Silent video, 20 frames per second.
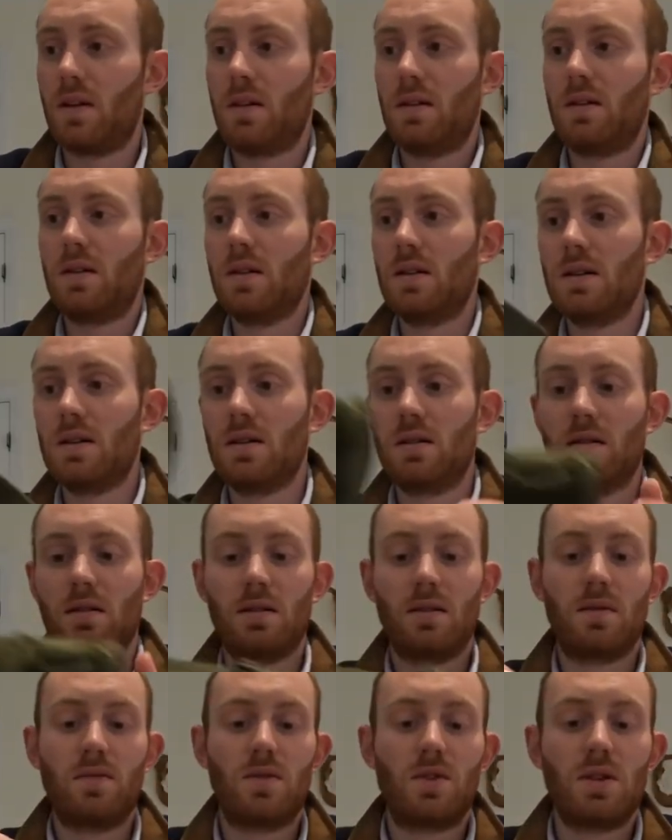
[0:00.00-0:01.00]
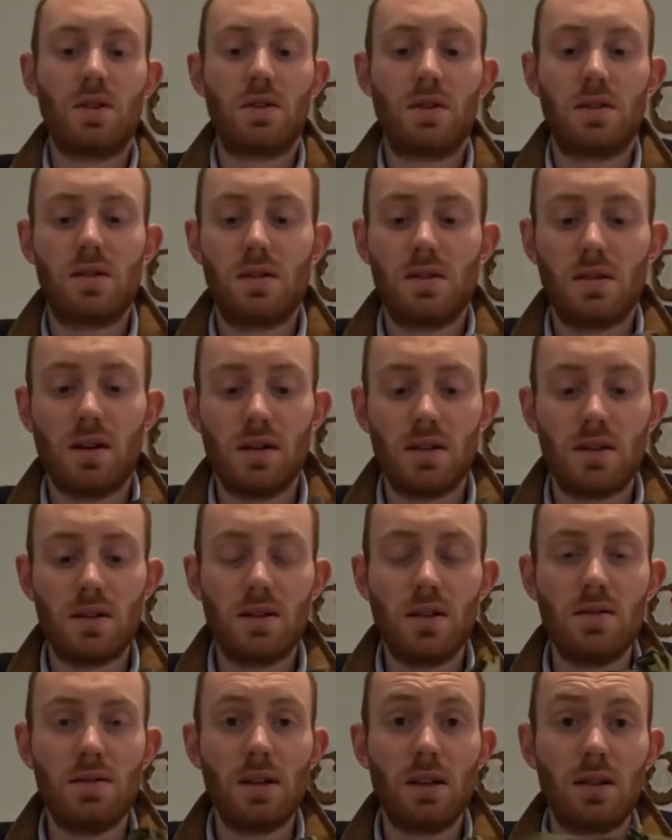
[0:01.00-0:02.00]
I have just
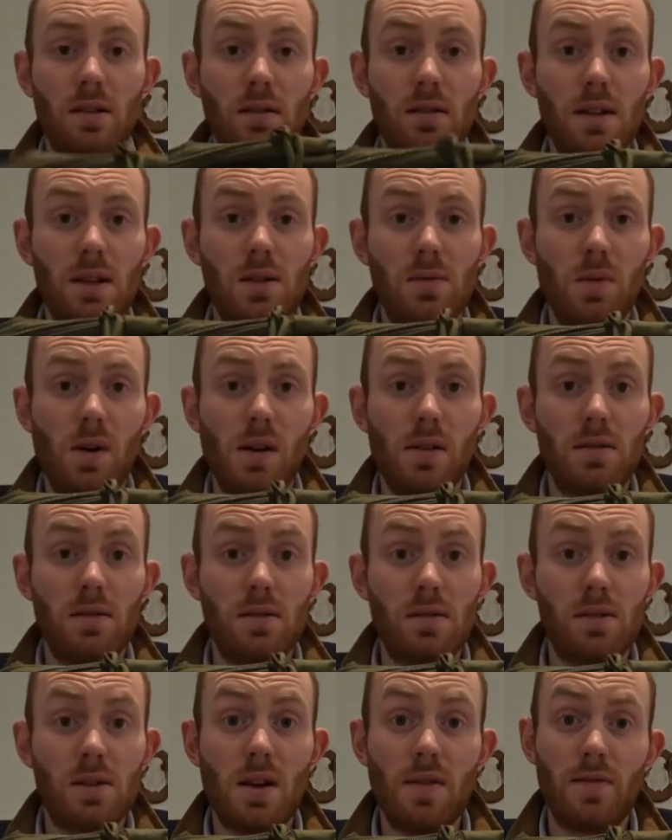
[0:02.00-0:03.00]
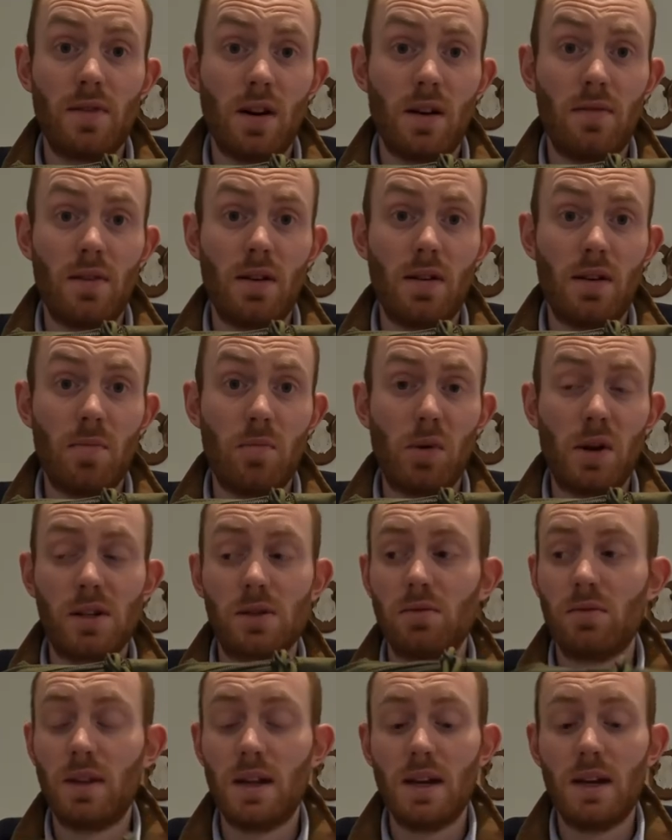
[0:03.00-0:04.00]
started using this one, so far very
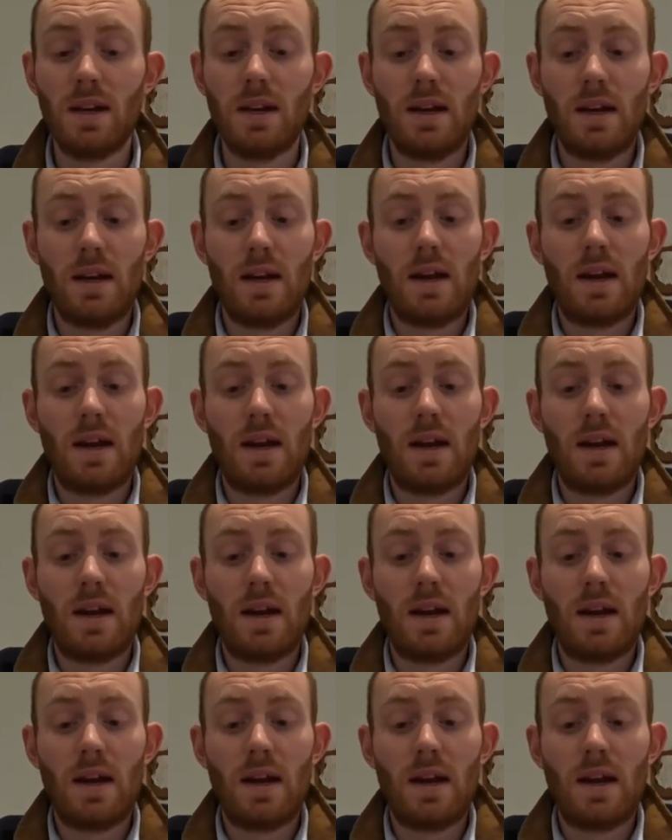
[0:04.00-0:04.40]
impressed with it.